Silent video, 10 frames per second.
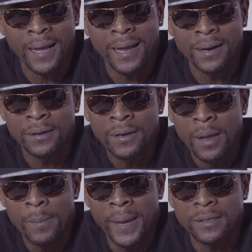i gotta
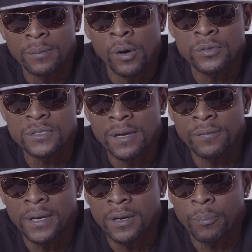make the most of
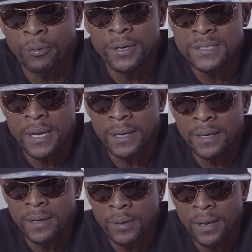it and appreciate
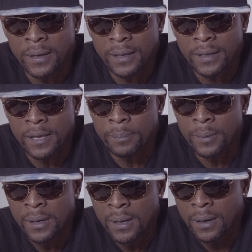it and, and
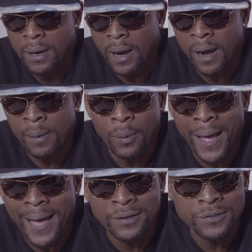keep a humble
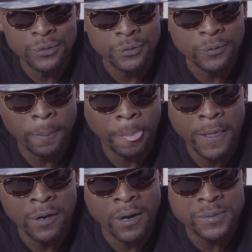attitude
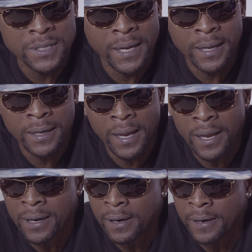you know what i'm saying
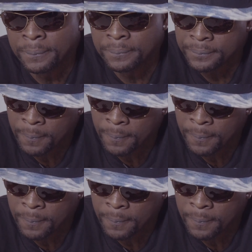and um,